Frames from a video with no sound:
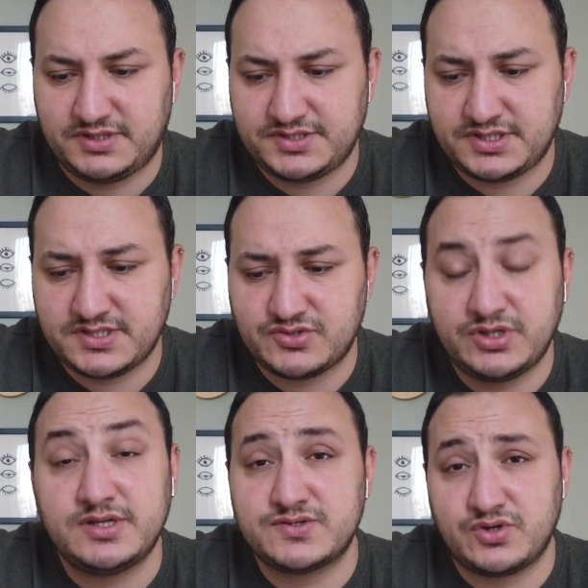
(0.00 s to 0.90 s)
But she's
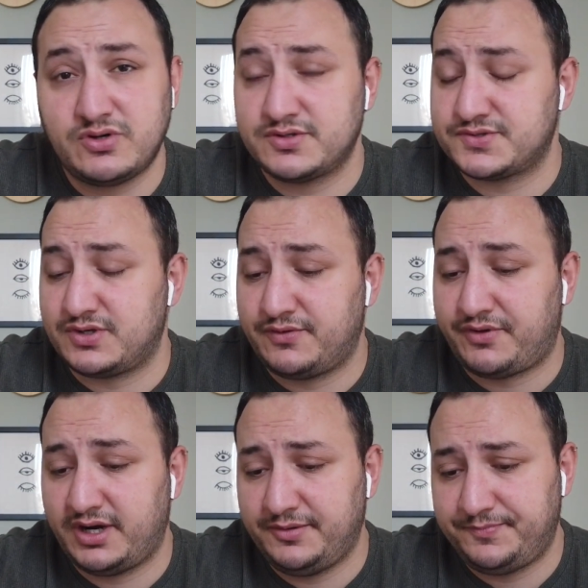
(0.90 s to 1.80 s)
doing so good so
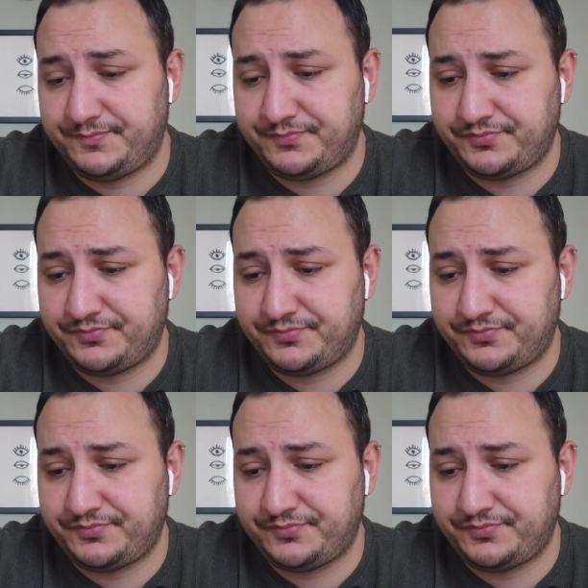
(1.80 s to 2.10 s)
far.